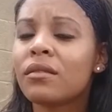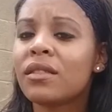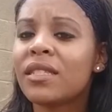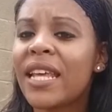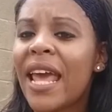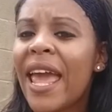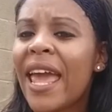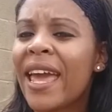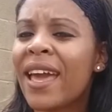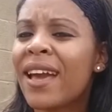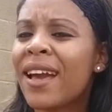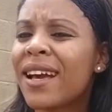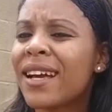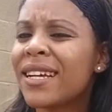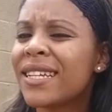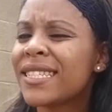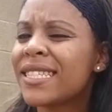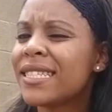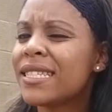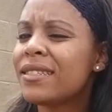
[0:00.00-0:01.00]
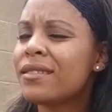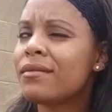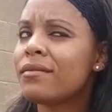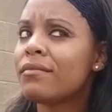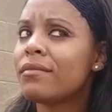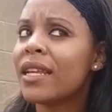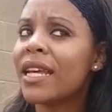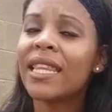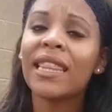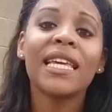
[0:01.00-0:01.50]
take
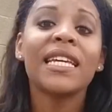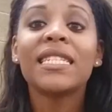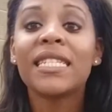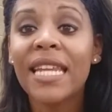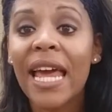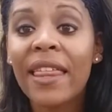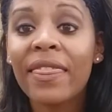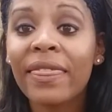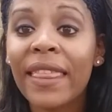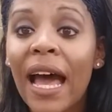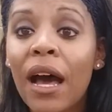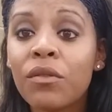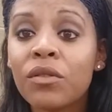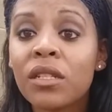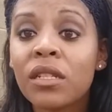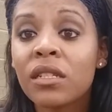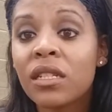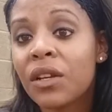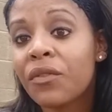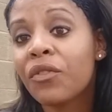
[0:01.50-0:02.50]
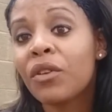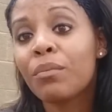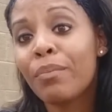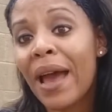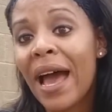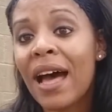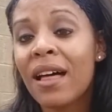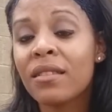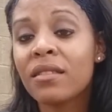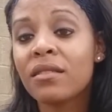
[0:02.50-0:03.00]
at least 10,000 different
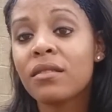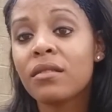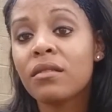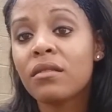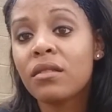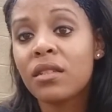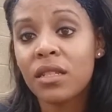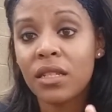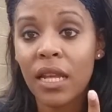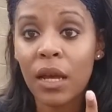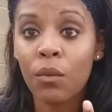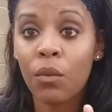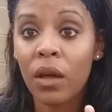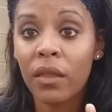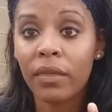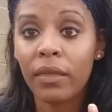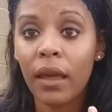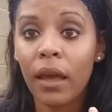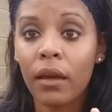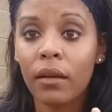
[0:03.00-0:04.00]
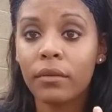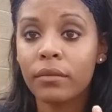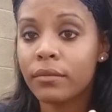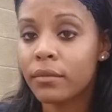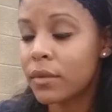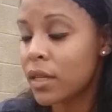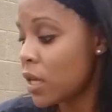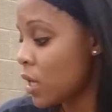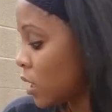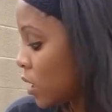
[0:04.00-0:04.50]
paths to say one thing.
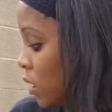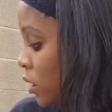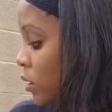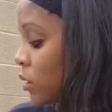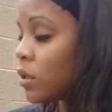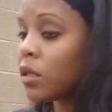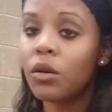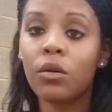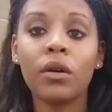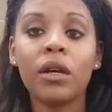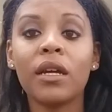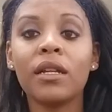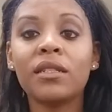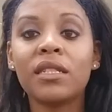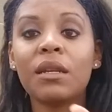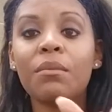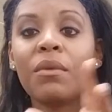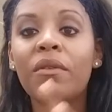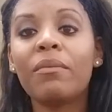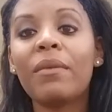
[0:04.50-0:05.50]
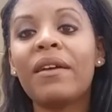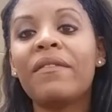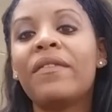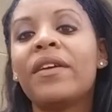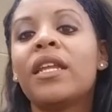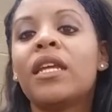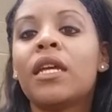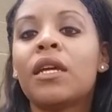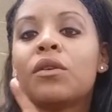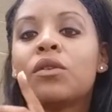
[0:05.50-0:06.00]
So in some of my
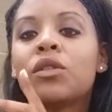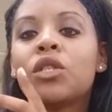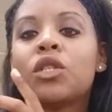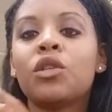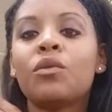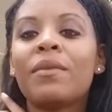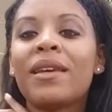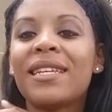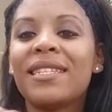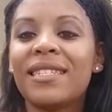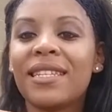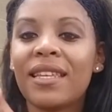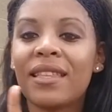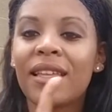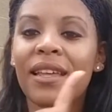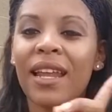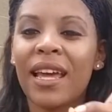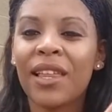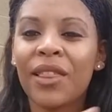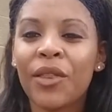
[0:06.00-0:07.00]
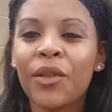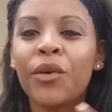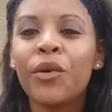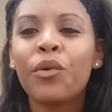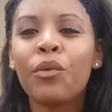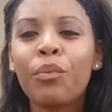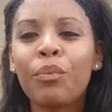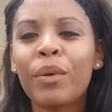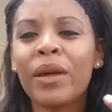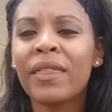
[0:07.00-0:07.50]
videos, you may see that I
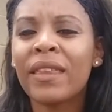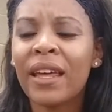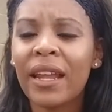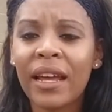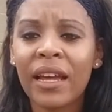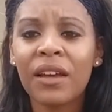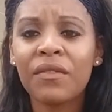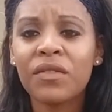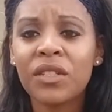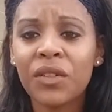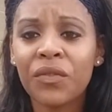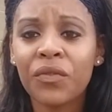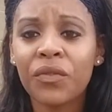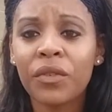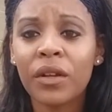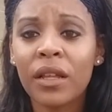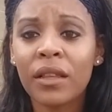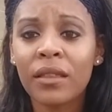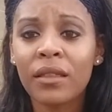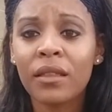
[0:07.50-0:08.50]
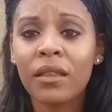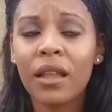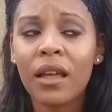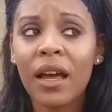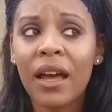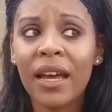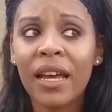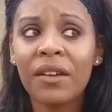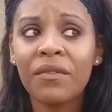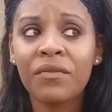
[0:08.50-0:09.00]
loop and that I
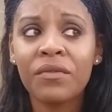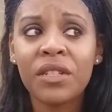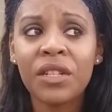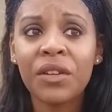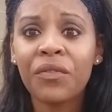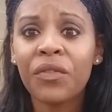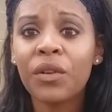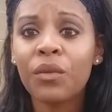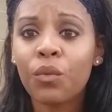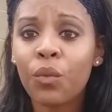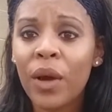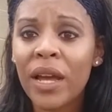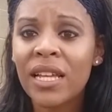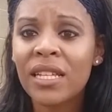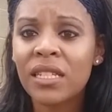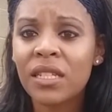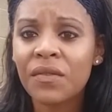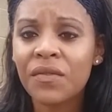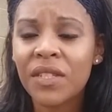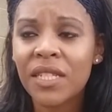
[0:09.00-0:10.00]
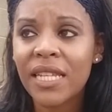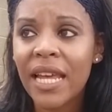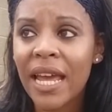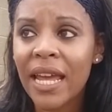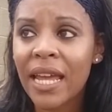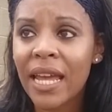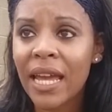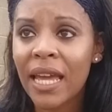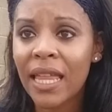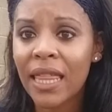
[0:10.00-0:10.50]
have different ways of
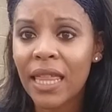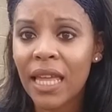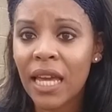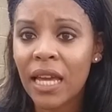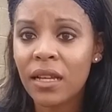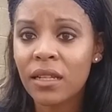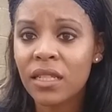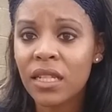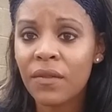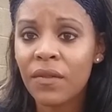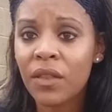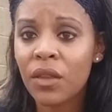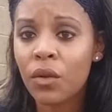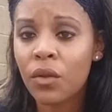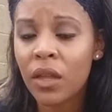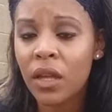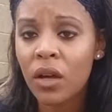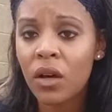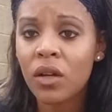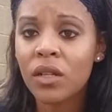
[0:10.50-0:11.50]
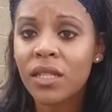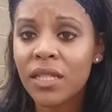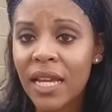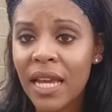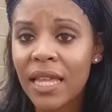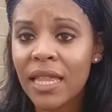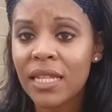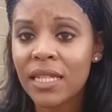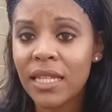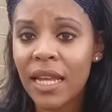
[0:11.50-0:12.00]
saying things, even though they all
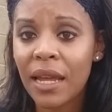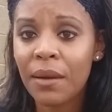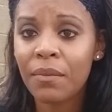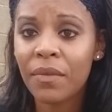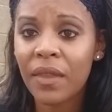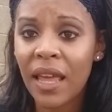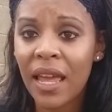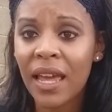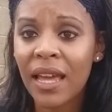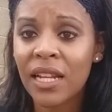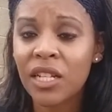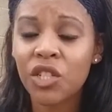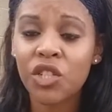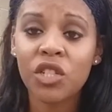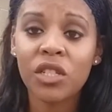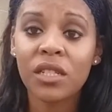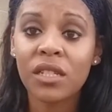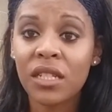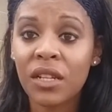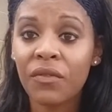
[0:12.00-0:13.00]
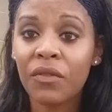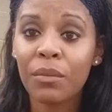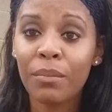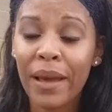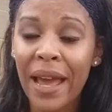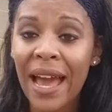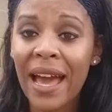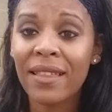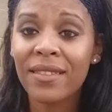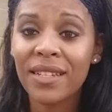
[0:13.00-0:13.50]
say the same thing and it's just a different
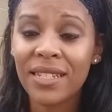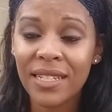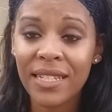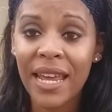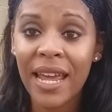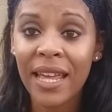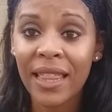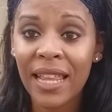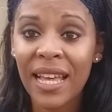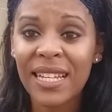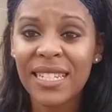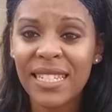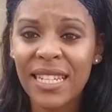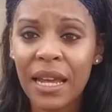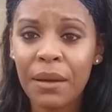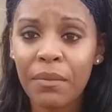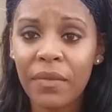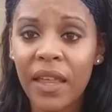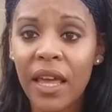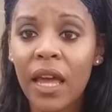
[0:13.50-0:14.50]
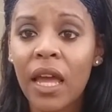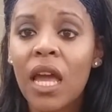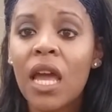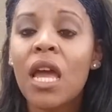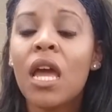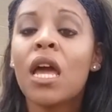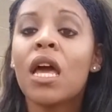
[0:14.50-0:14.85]
path to saying that same thing.